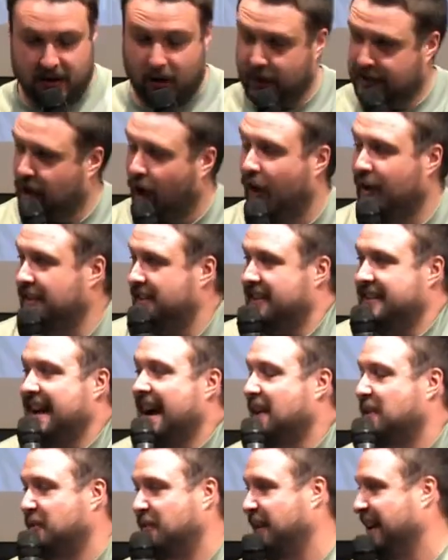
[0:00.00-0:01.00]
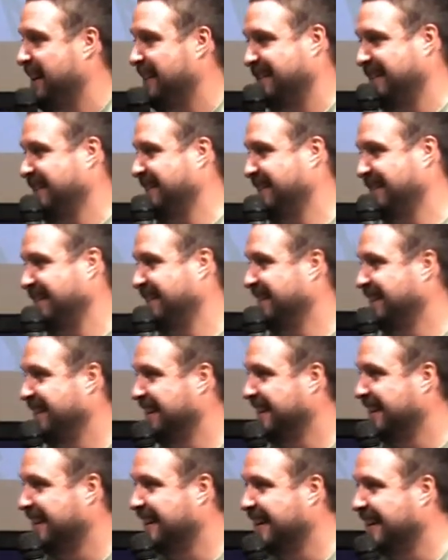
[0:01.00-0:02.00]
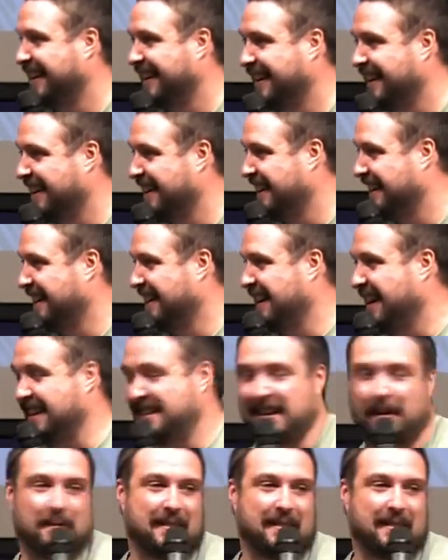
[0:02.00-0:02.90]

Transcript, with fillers: it's hard to sacrifice. It's